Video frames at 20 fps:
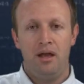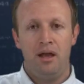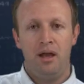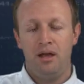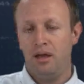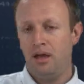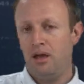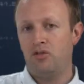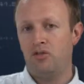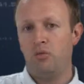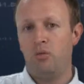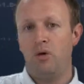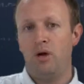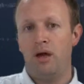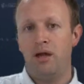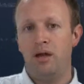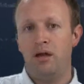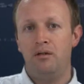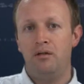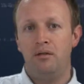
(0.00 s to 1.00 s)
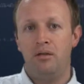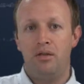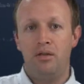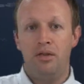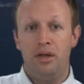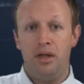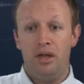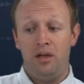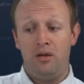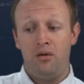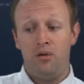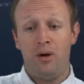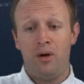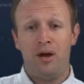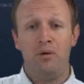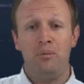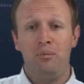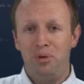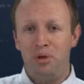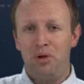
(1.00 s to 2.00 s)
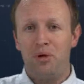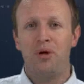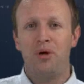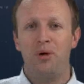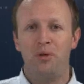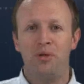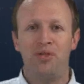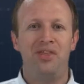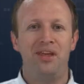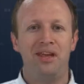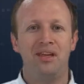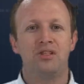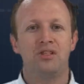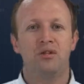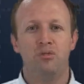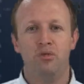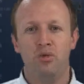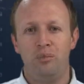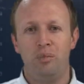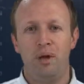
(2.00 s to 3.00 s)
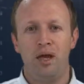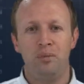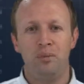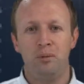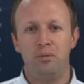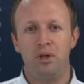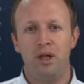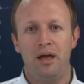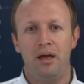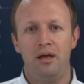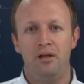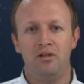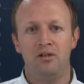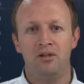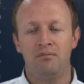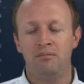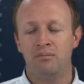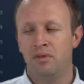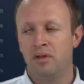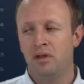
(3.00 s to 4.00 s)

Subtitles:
And guess what the credit bureau thinks of repayment plans?